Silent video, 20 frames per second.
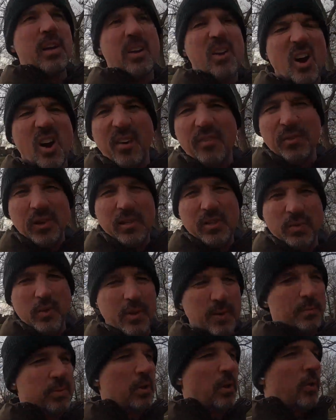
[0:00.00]
conflicts with
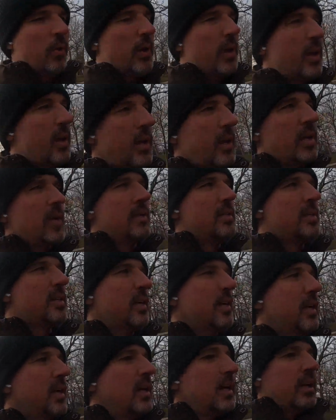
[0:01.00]
employees.
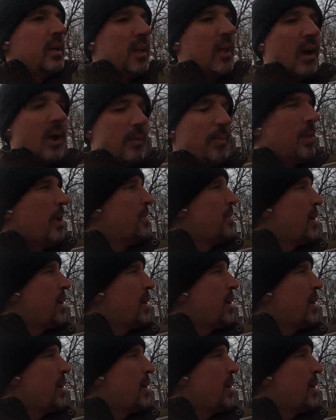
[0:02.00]
They